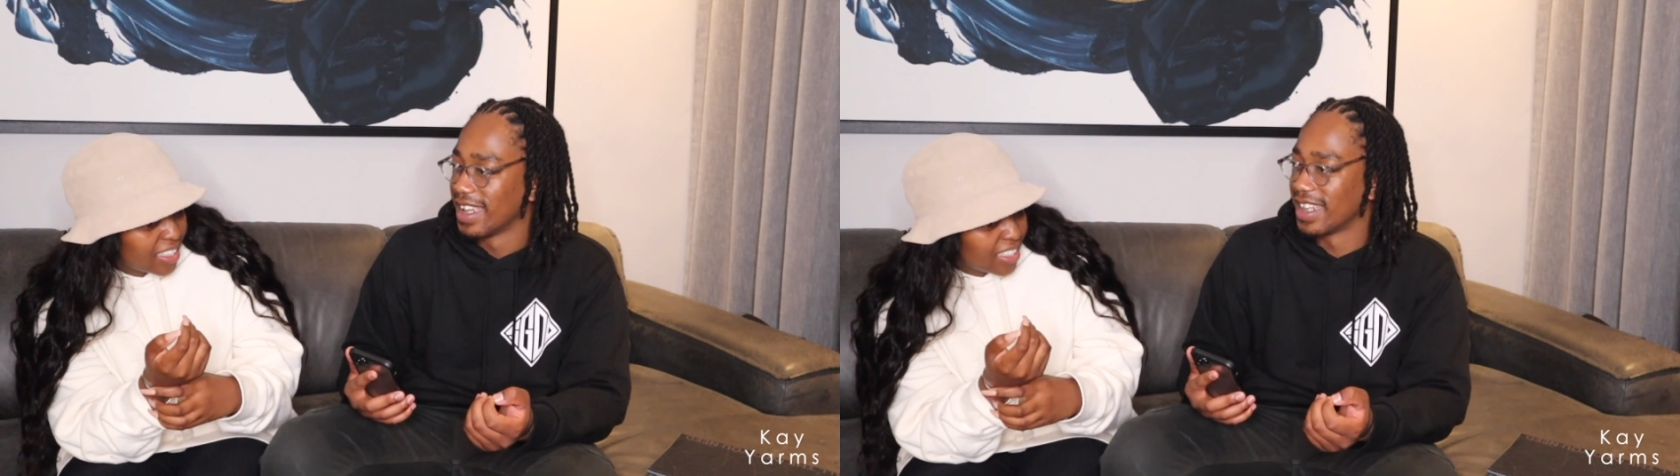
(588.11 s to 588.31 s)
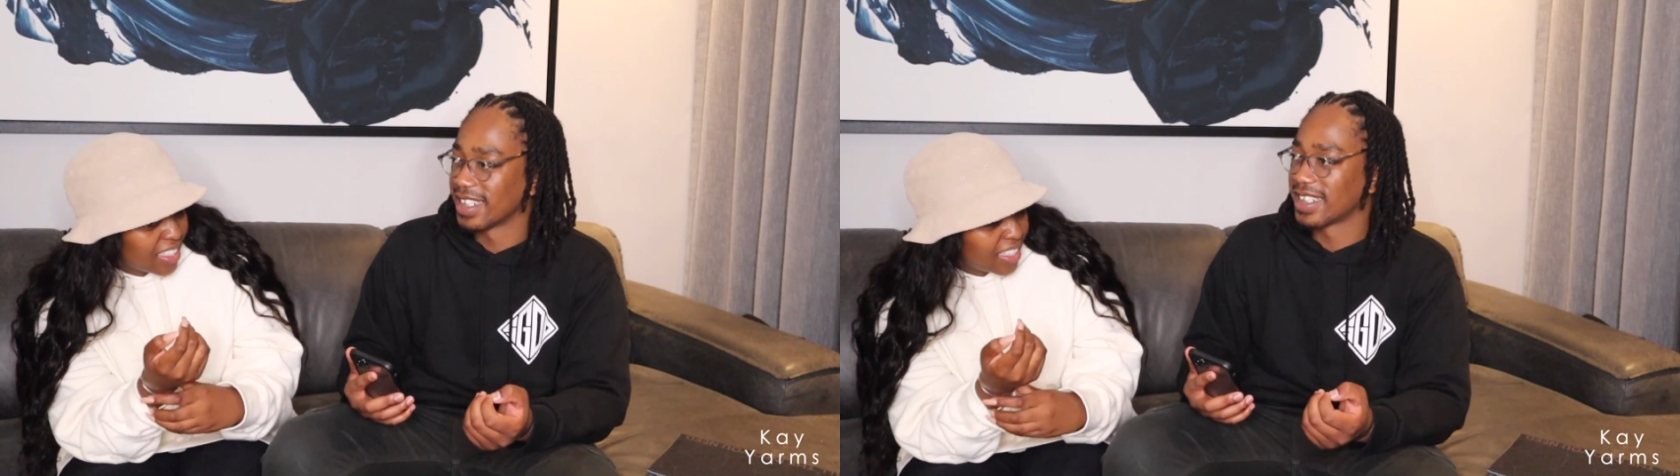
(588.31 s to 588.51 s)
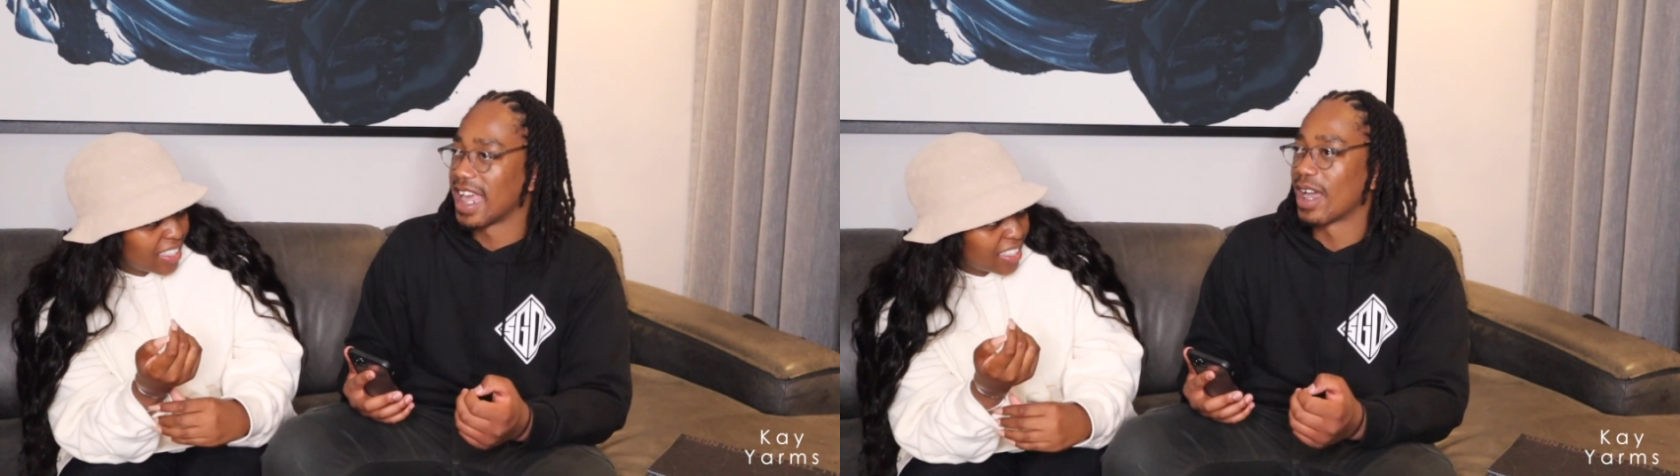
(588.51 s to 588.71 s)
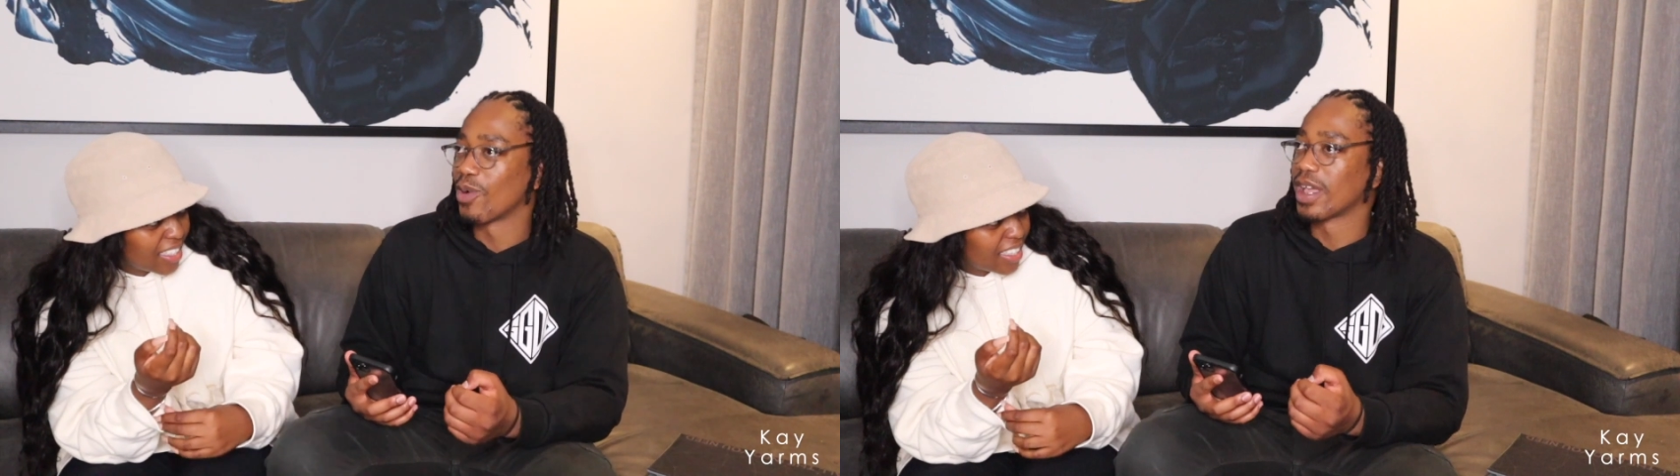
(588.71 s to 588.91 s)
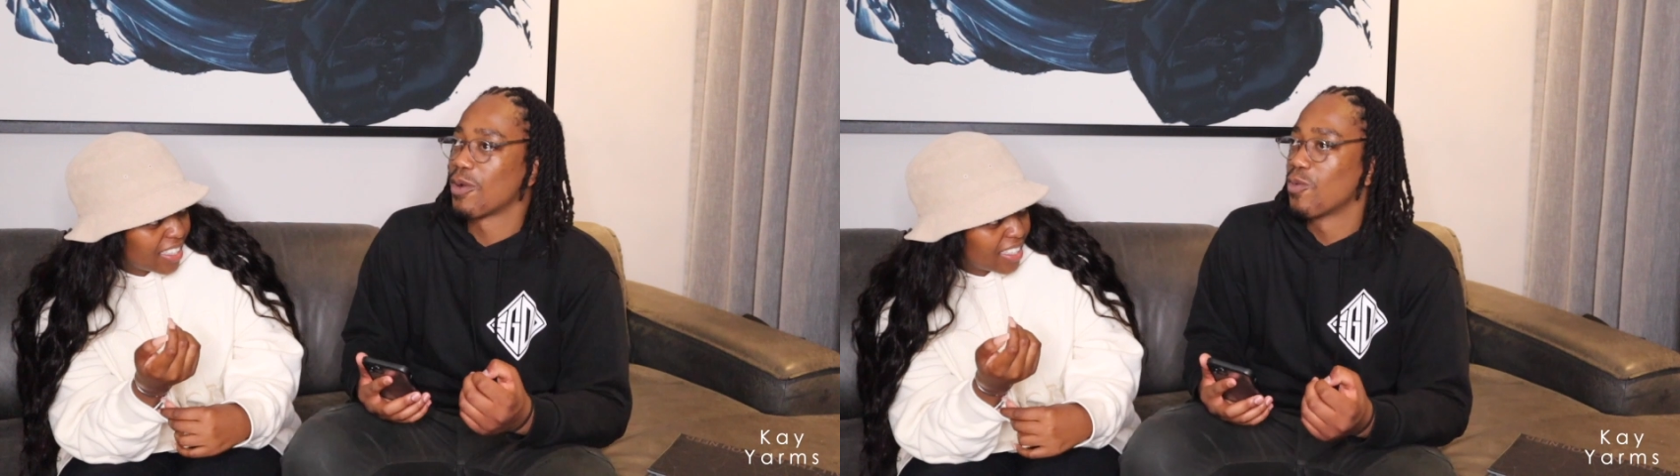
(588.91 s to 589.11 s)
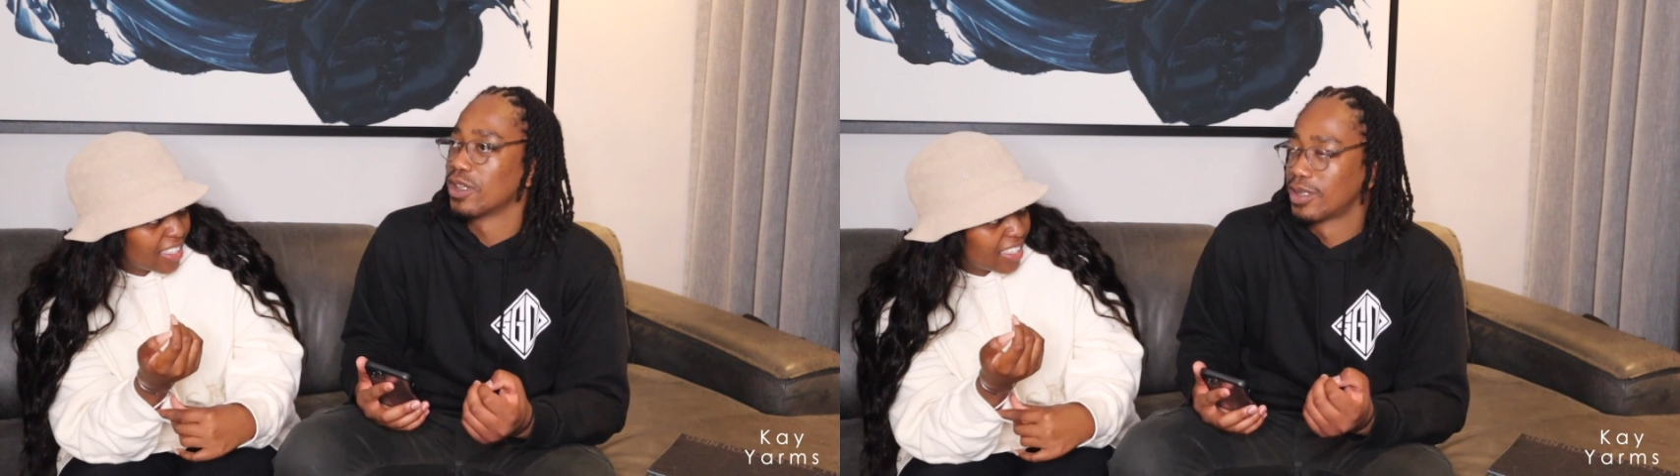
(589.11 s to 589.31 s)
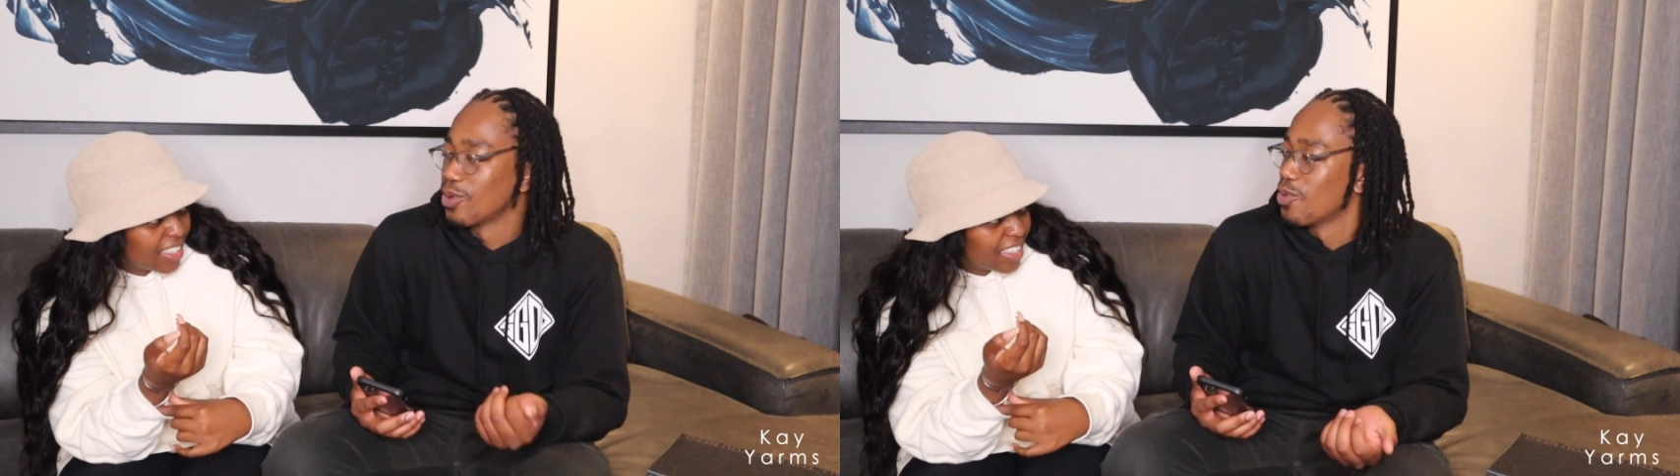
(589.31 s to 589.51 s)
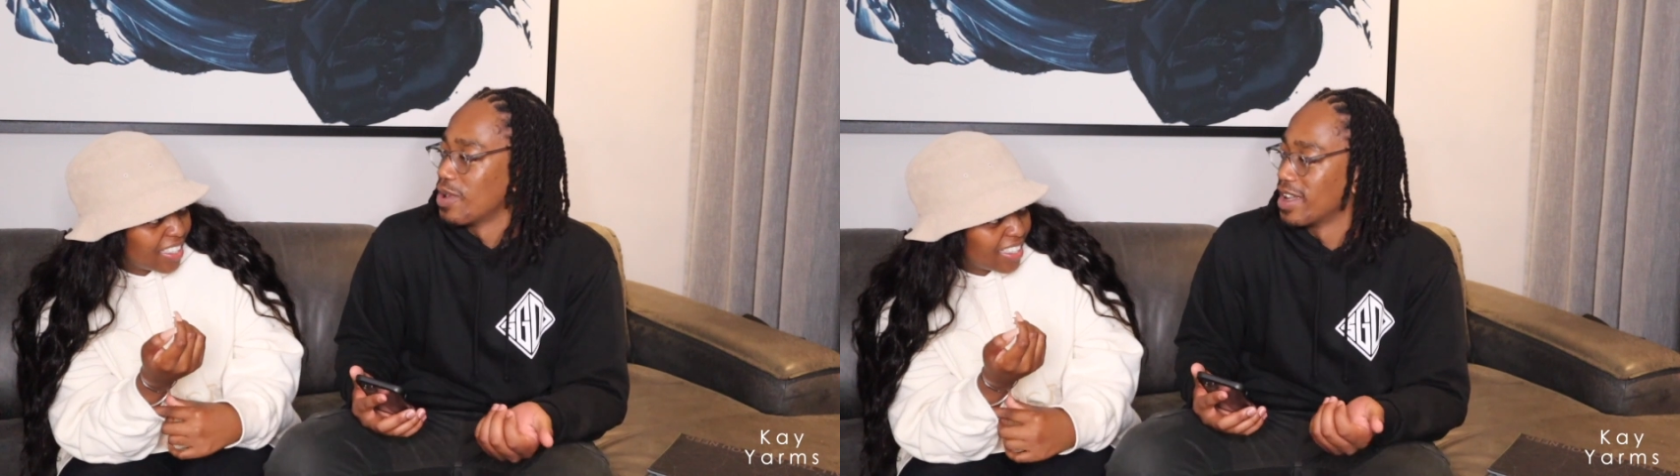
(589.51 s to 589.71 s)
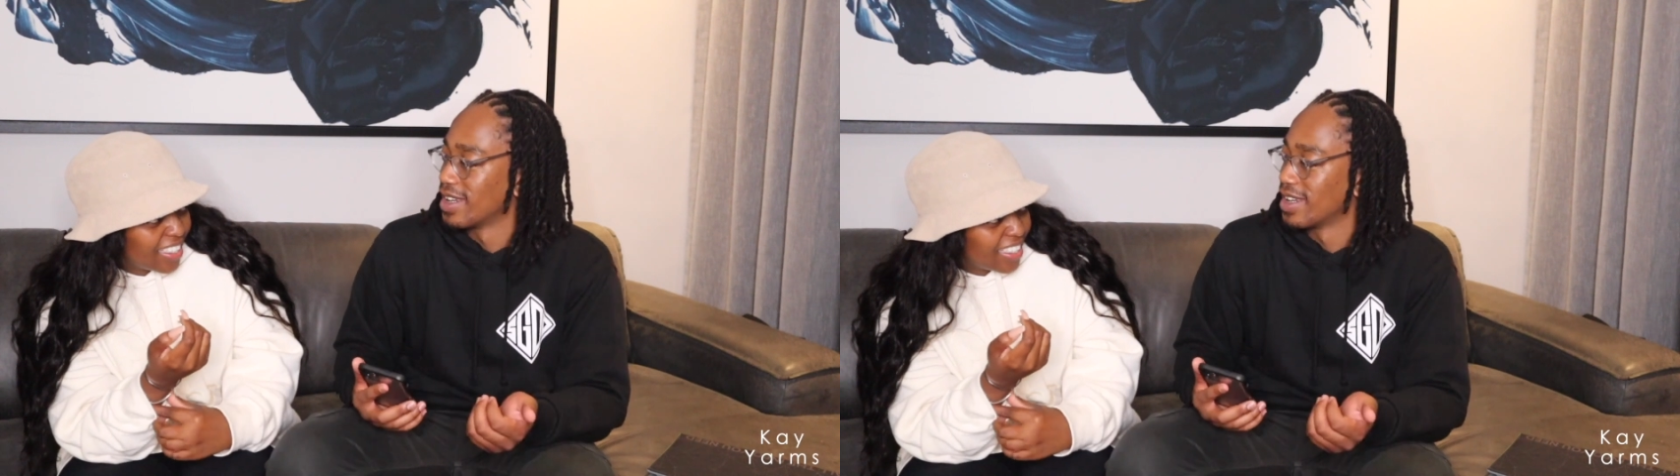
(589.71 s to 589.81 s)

It's just like, okay, we'll do